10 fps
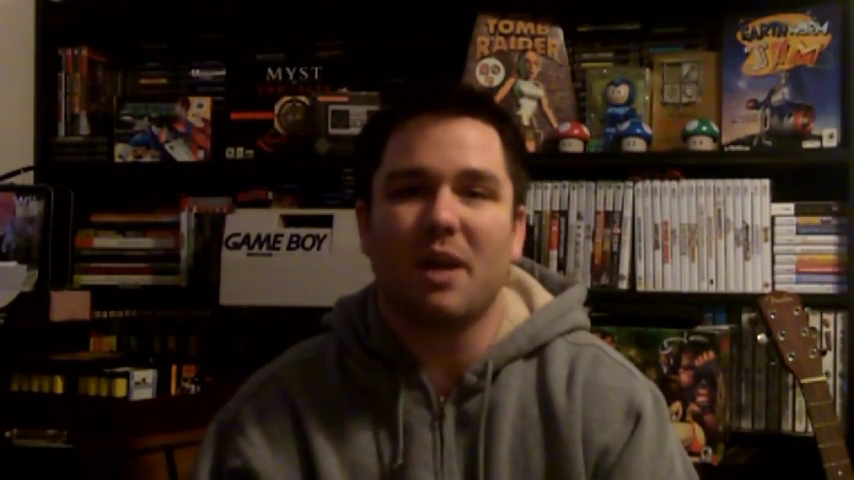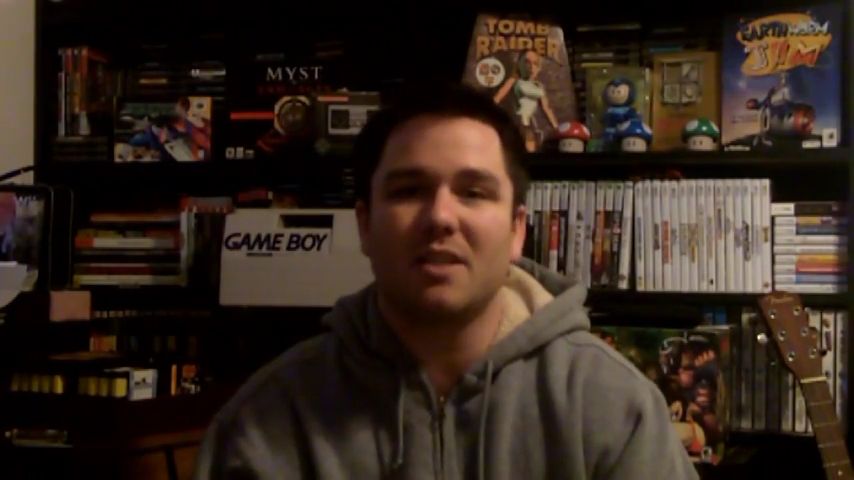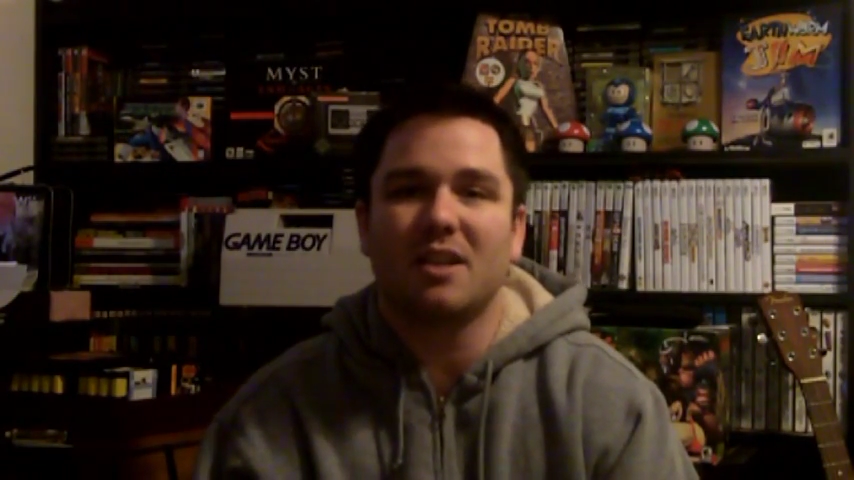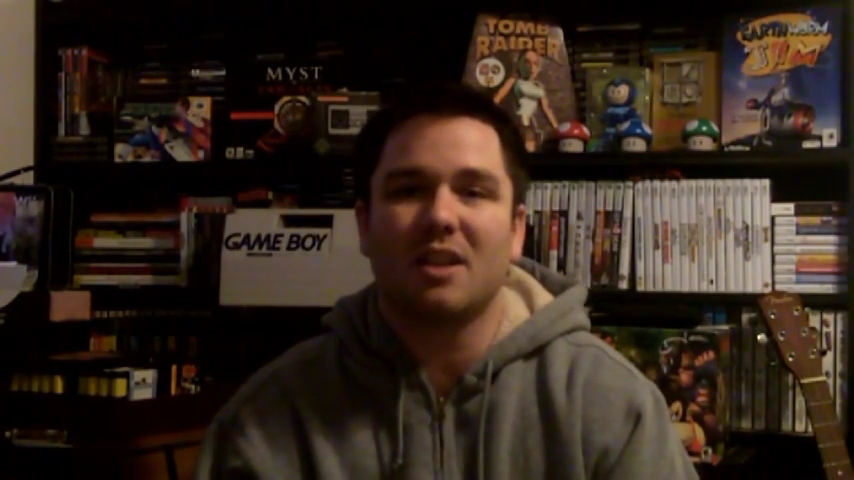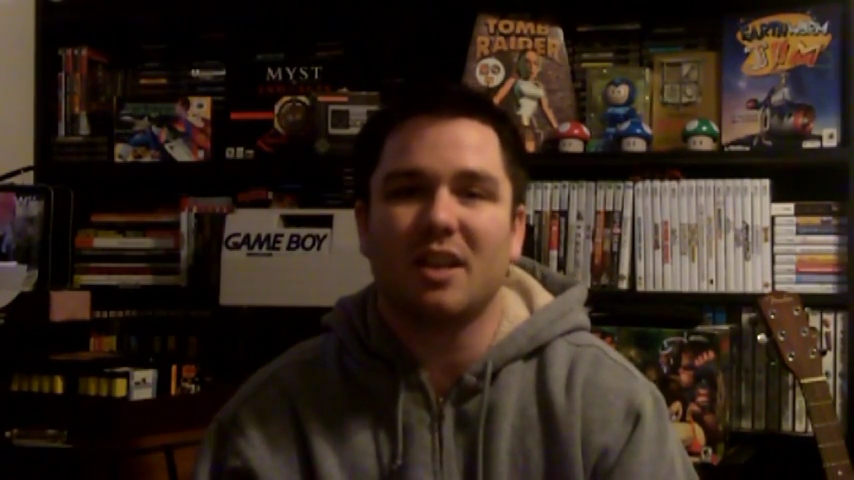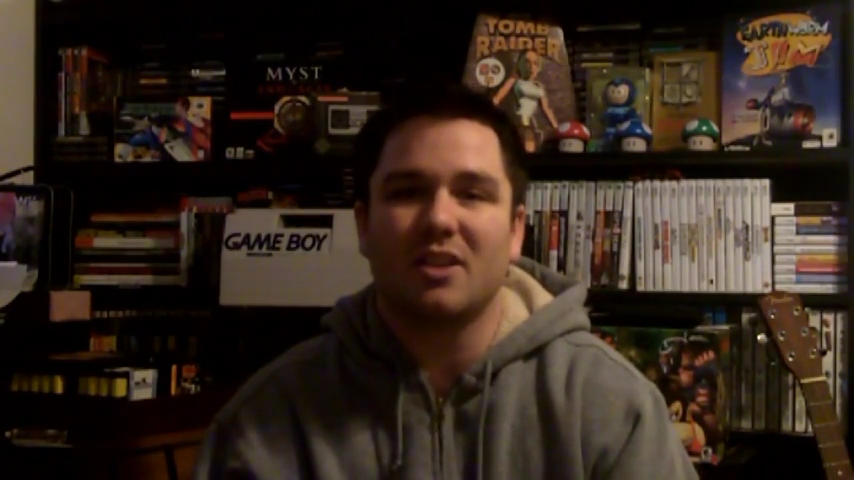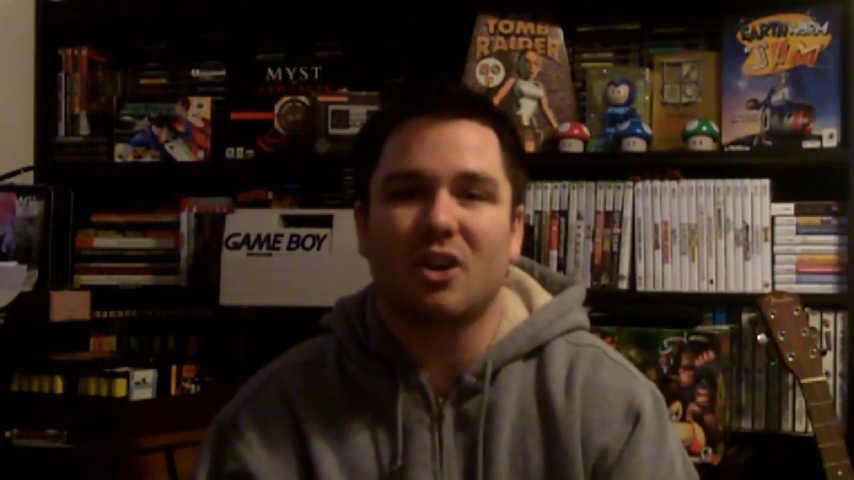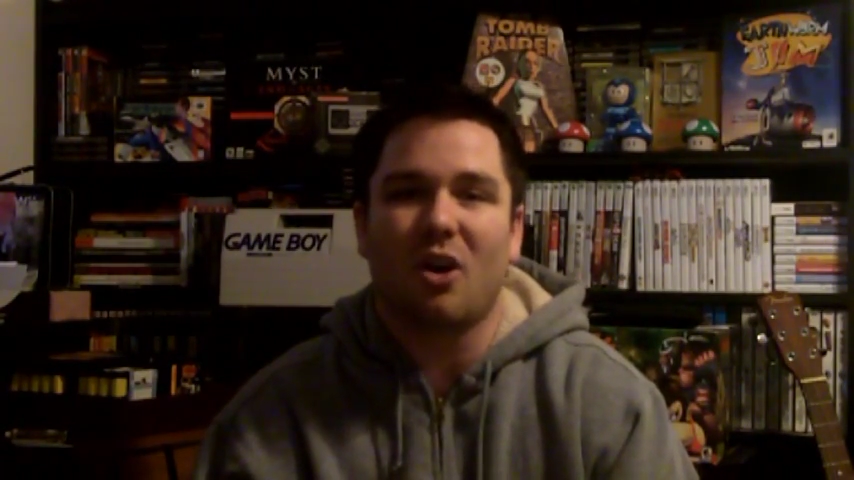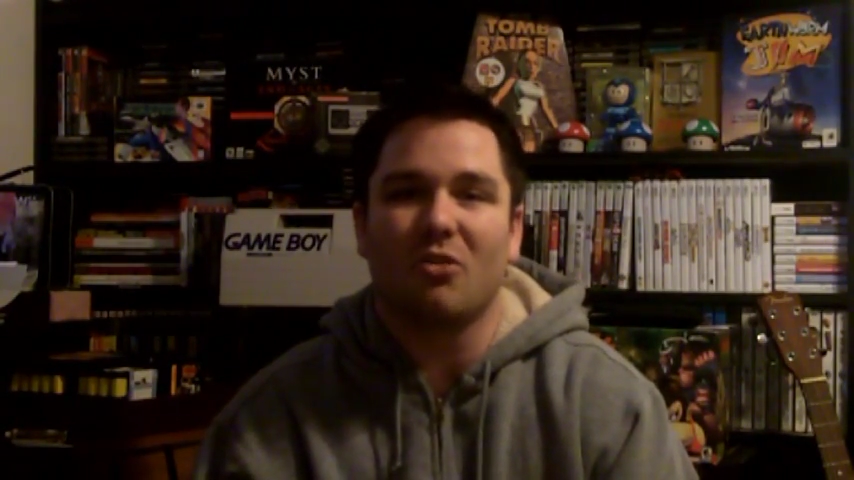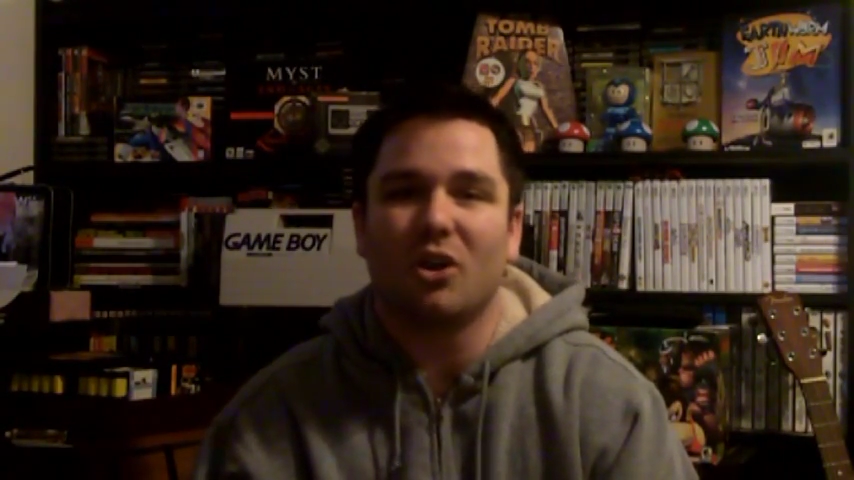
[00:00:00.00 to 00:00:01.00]
Basically, it's
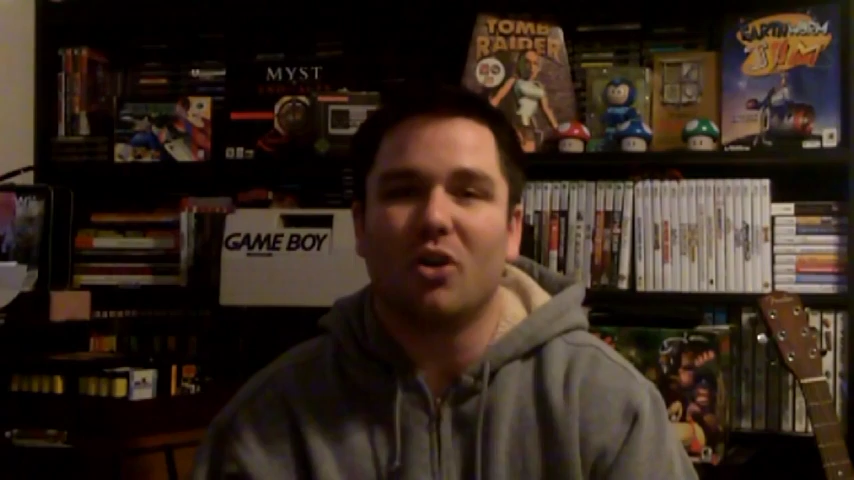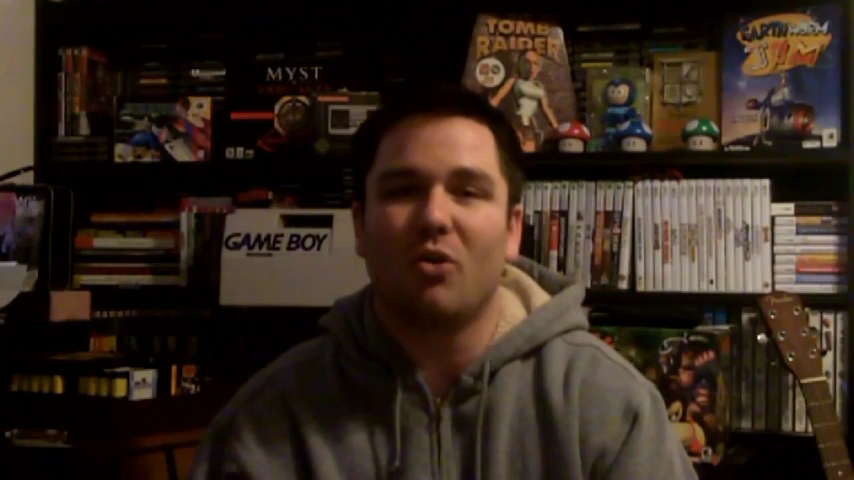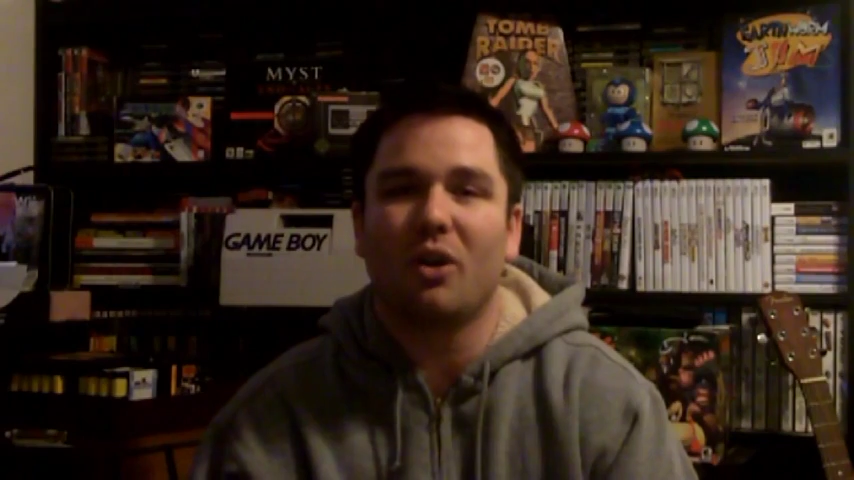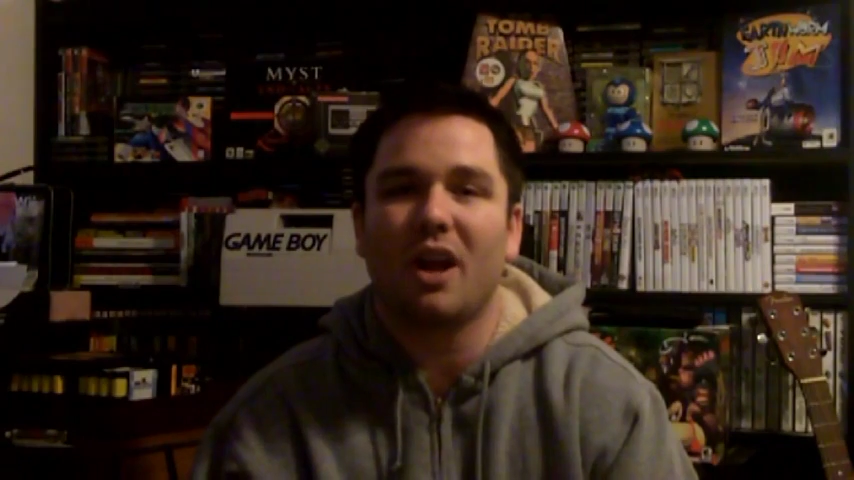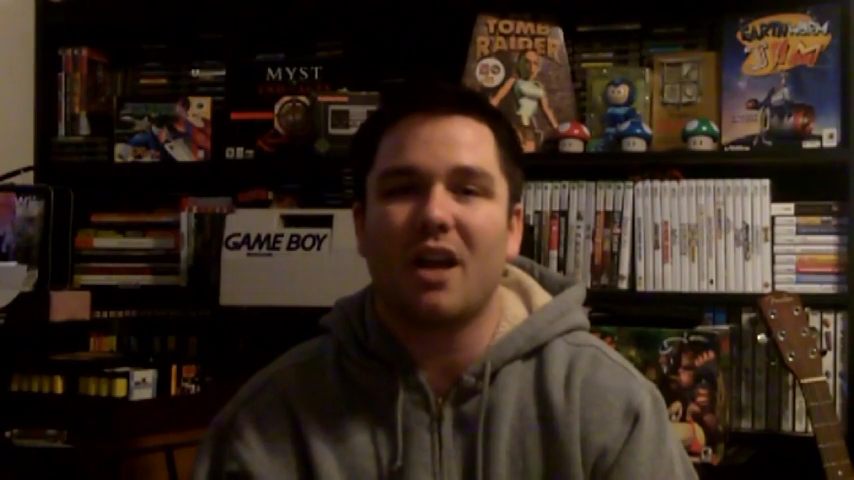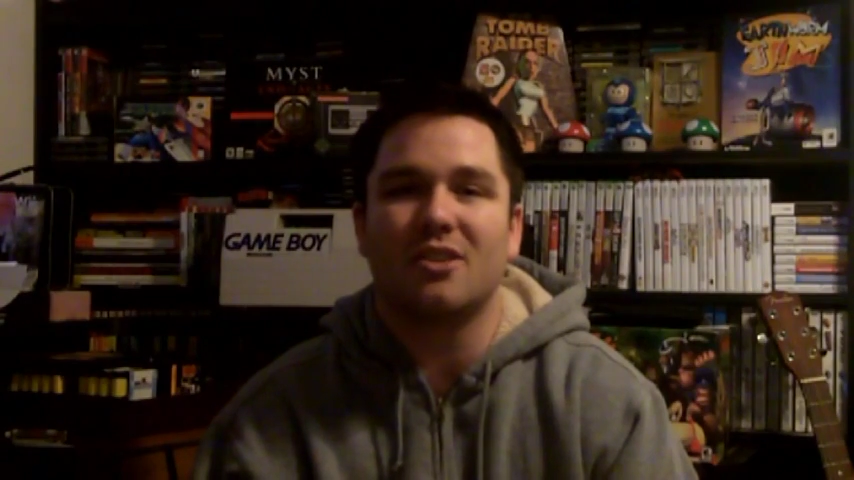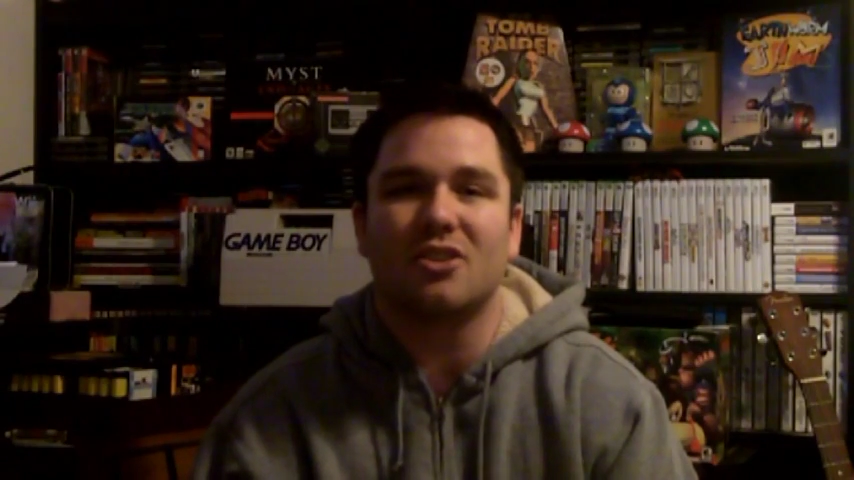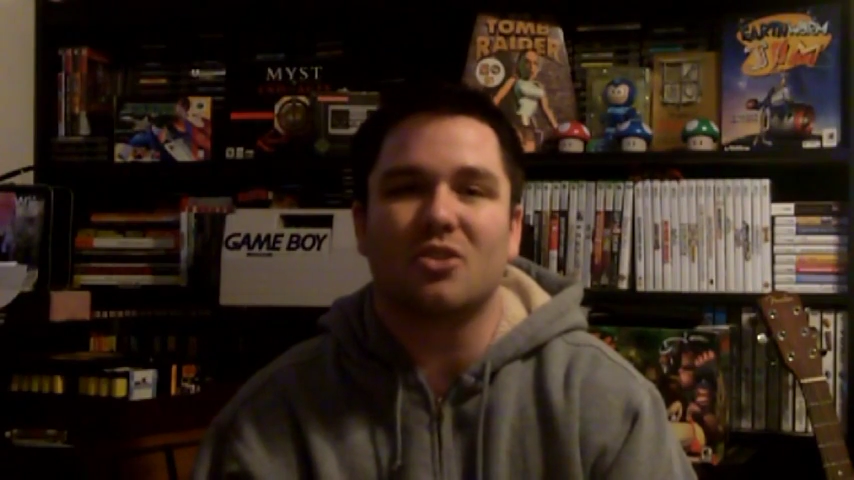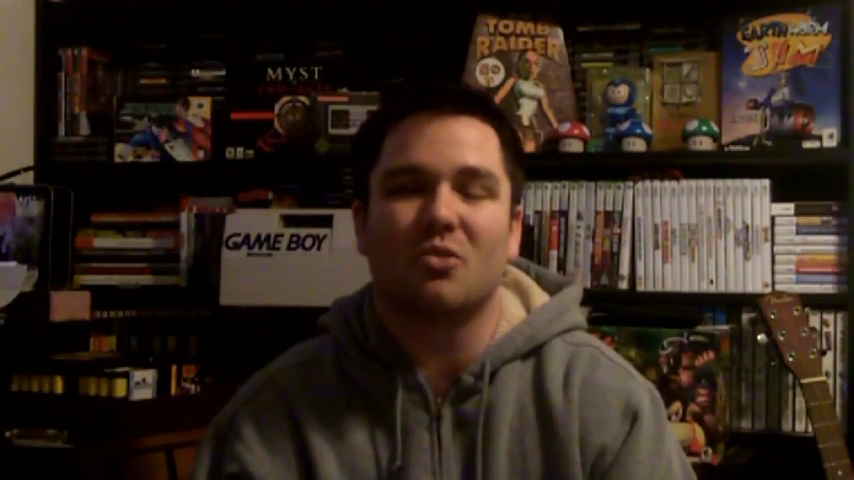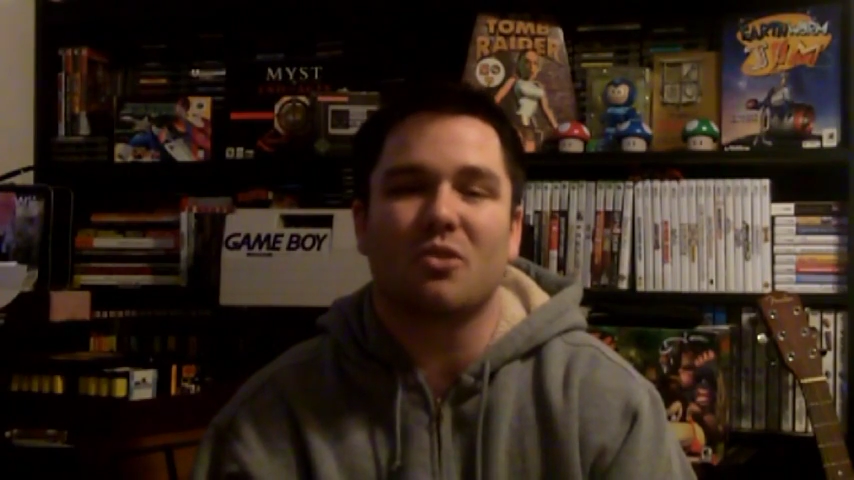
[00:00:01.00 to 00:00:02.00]
called Goldeneye
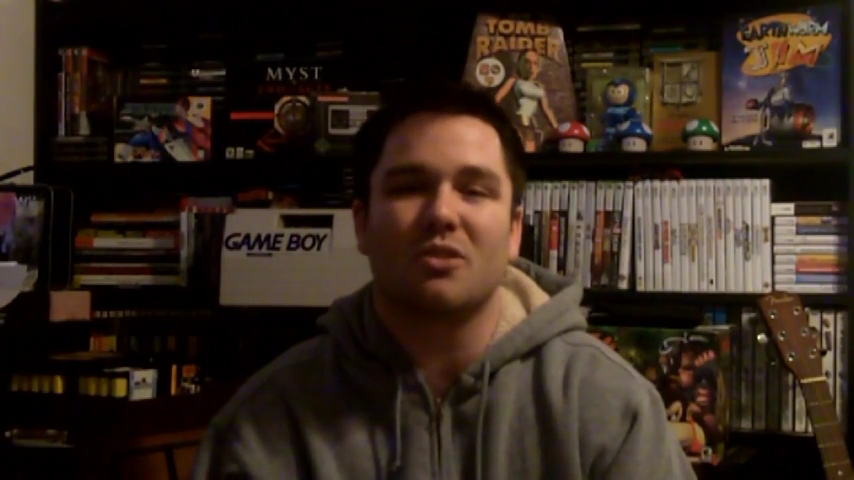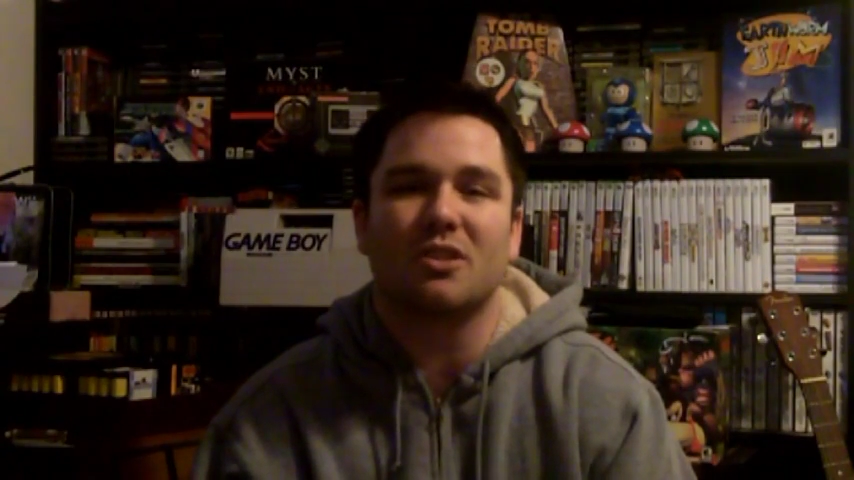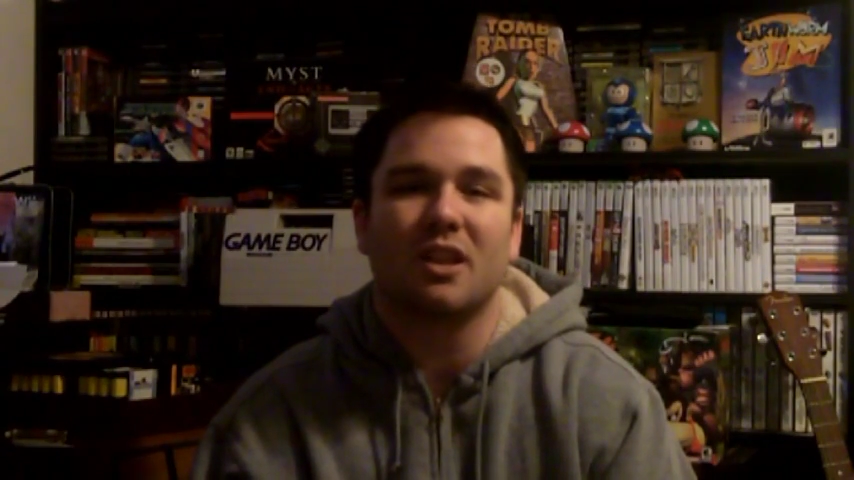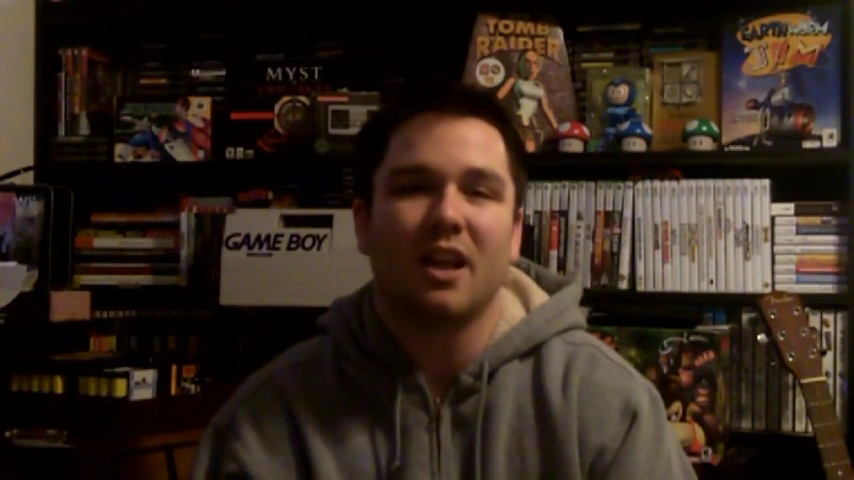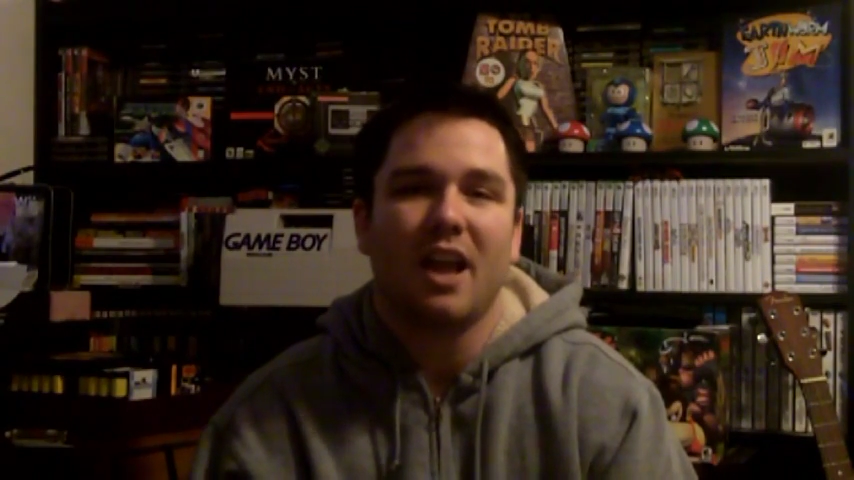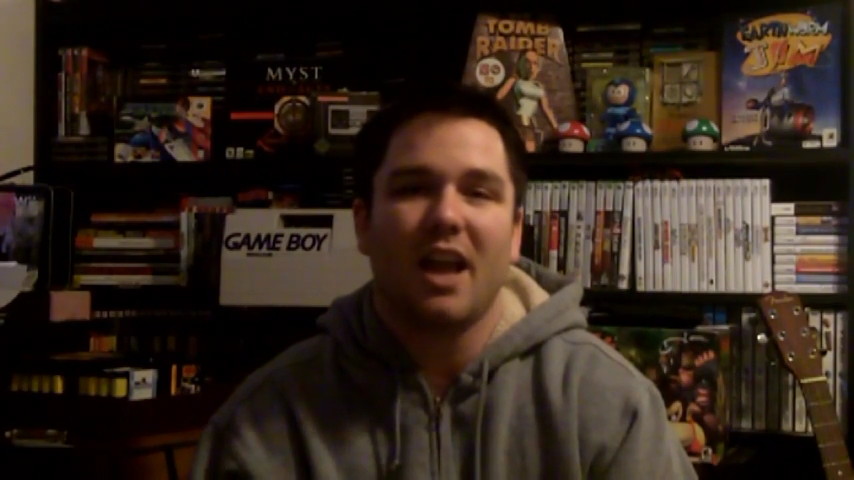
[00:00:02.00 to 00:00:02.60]
Source,